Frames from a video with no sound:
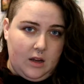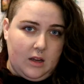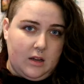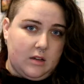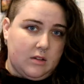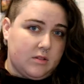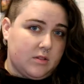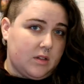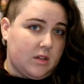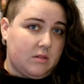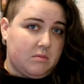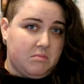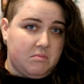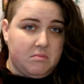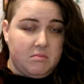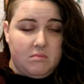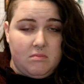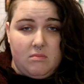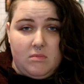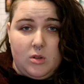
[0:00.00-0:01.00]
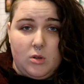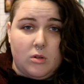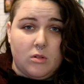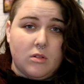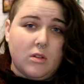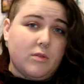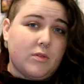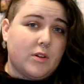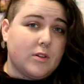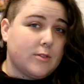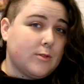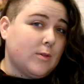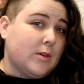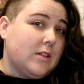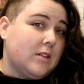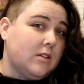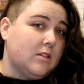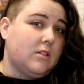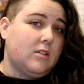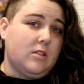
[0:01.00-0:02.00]
And I was like, you're the first
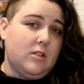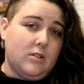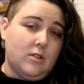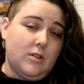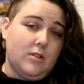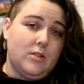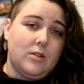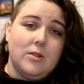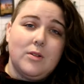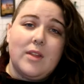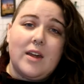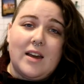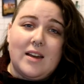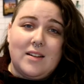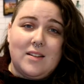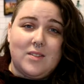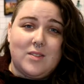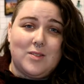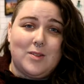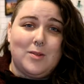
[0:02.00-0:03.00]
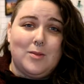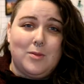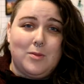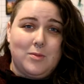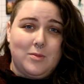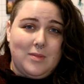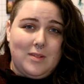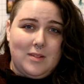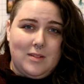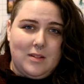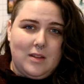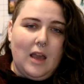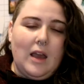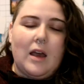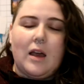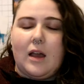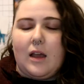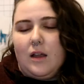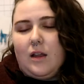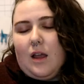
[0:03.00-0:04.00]
one to do that, so
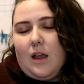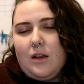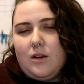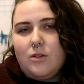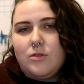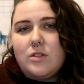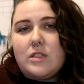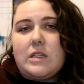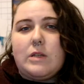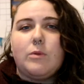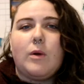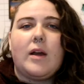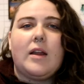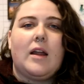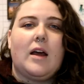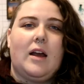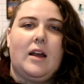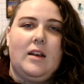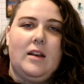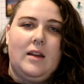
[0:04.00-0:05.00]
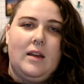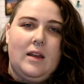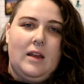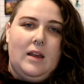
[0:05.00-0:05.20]
yeah, I, I don't see why not.